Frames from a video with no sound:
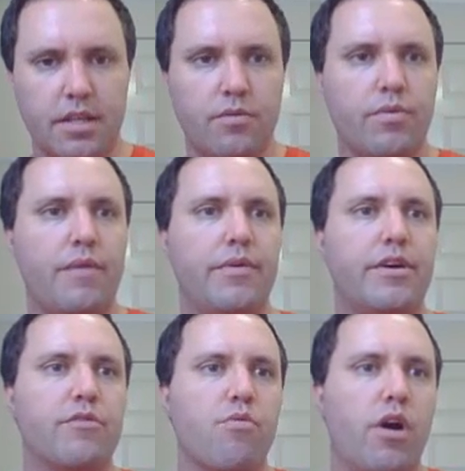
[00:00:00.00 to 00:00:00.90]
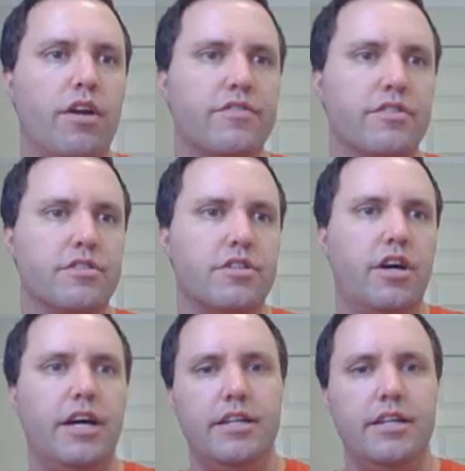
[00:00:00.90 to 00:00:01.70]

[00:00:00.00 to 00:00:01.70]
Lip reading: then we could write off to the side,